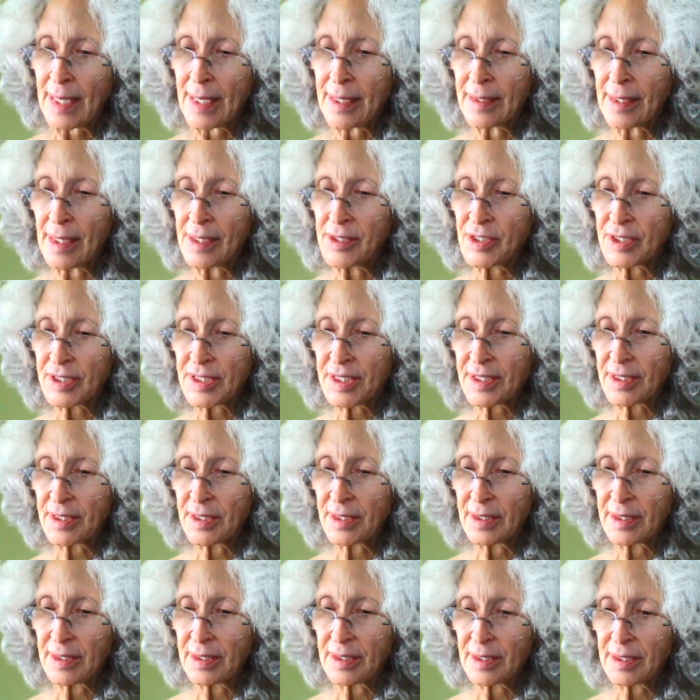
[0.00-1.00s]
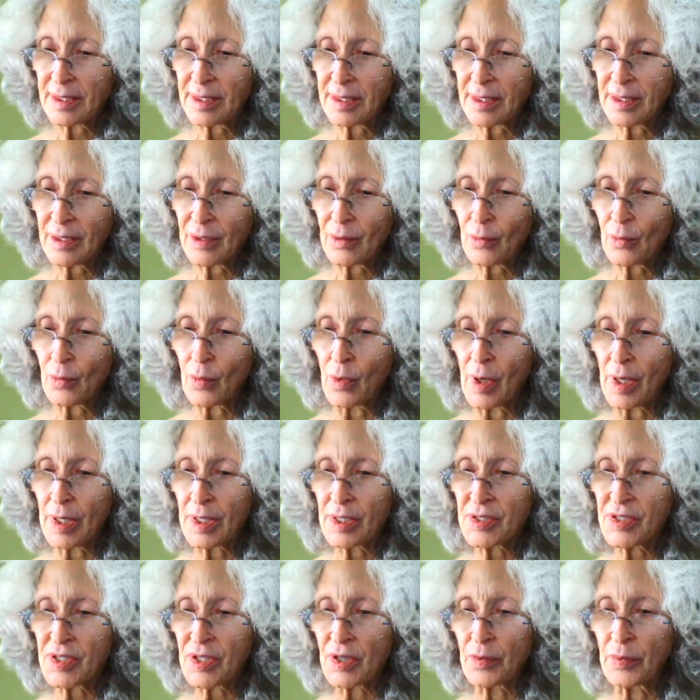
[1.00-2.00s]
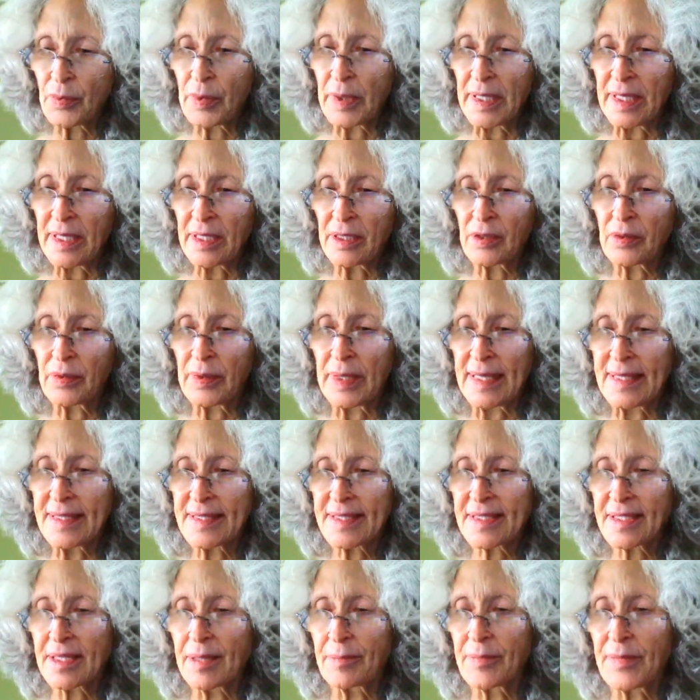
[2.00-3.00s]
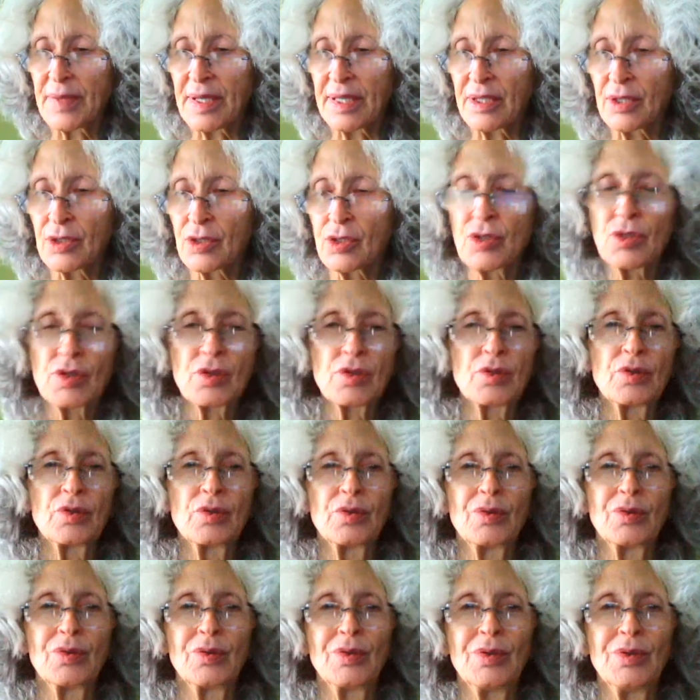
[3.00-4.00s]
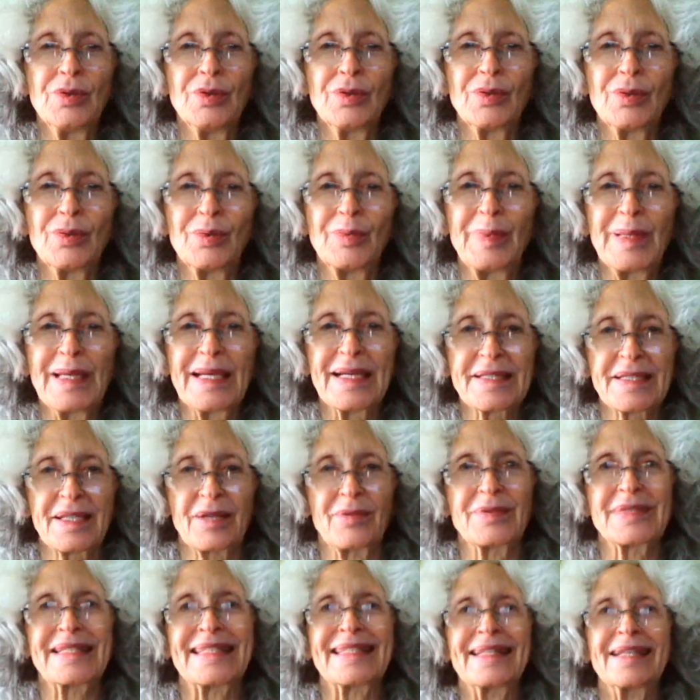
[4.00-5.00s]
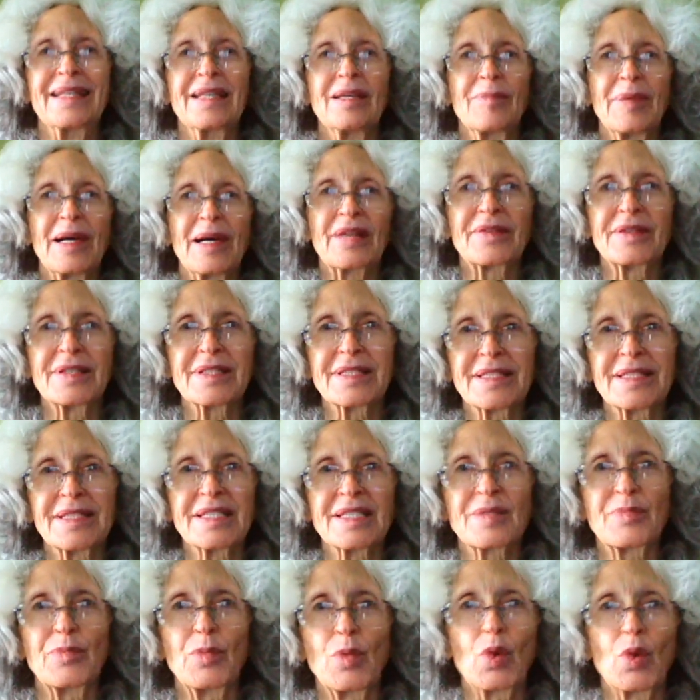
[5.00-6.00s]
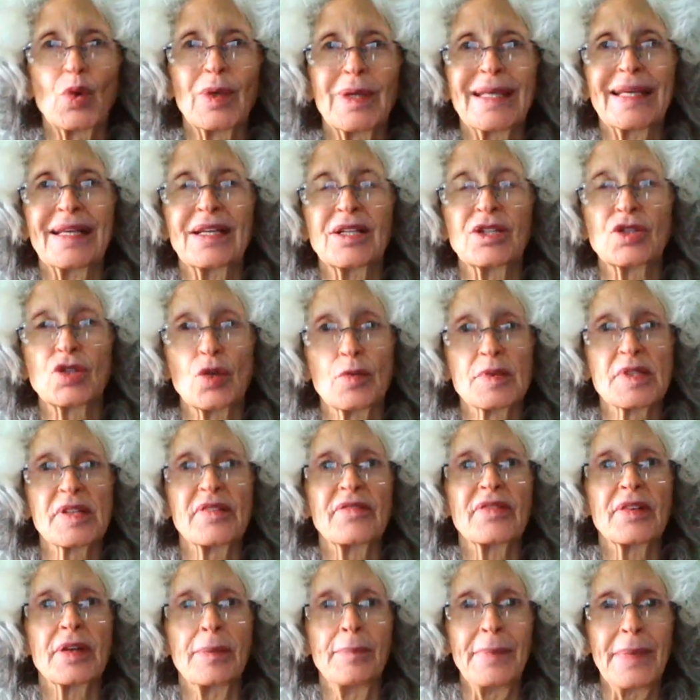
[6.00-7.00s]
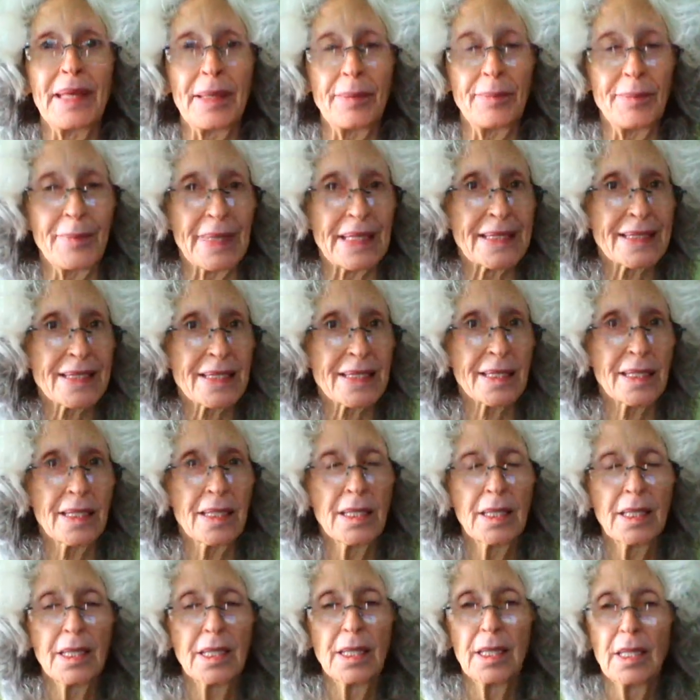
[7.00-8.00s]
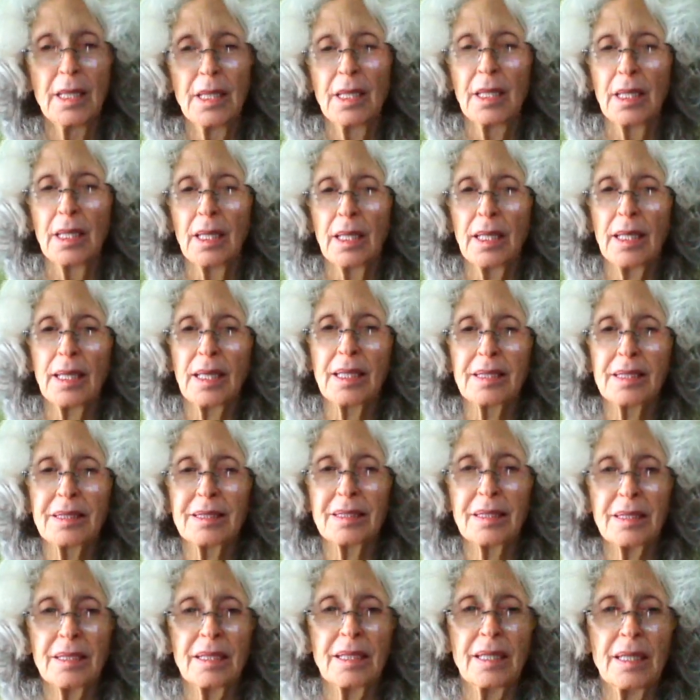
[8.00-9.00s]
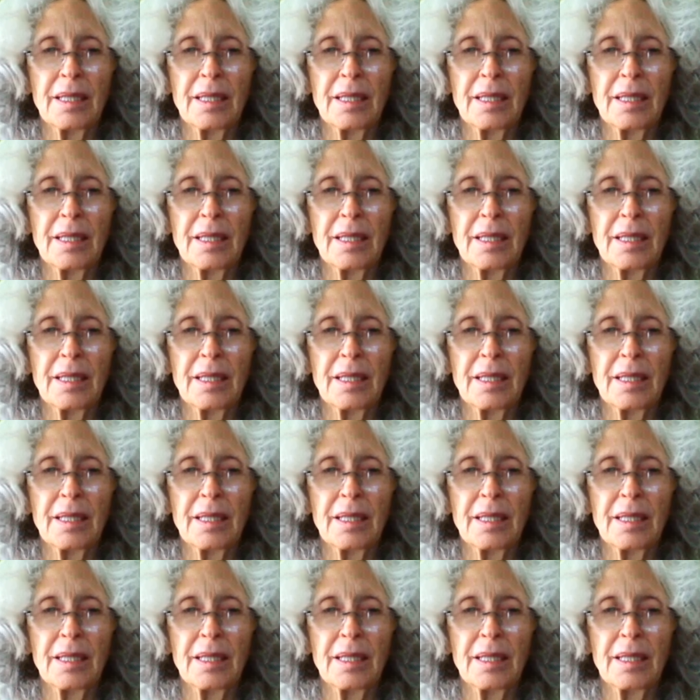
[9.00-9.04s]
I just wanted to reiterate something to you because I was thinking about this morning in terms of commitment. And